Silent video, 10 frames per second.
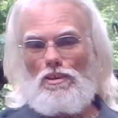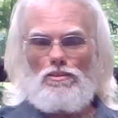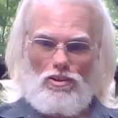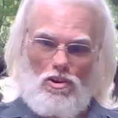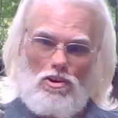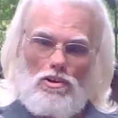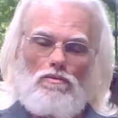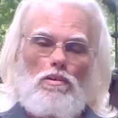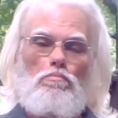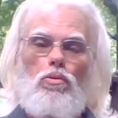longer of
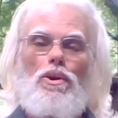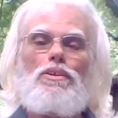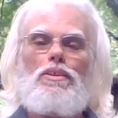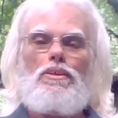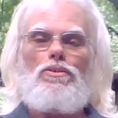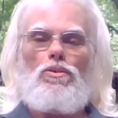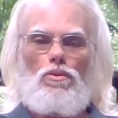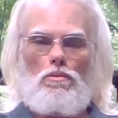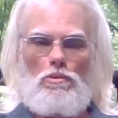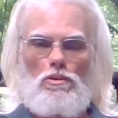a point than
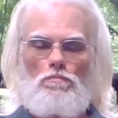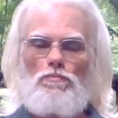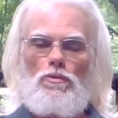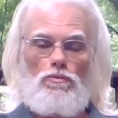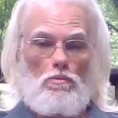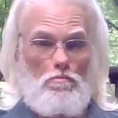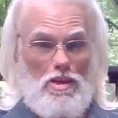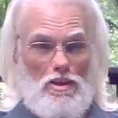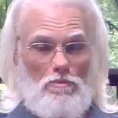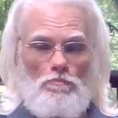normal for
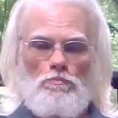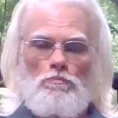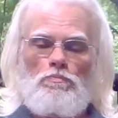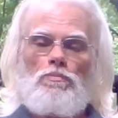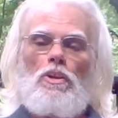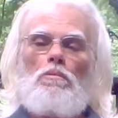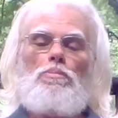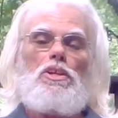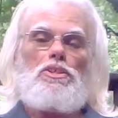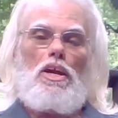me,
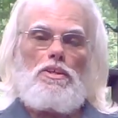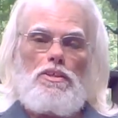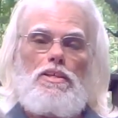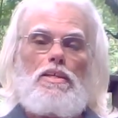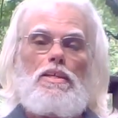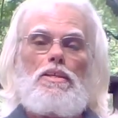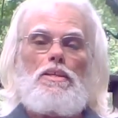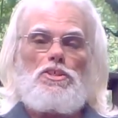because I did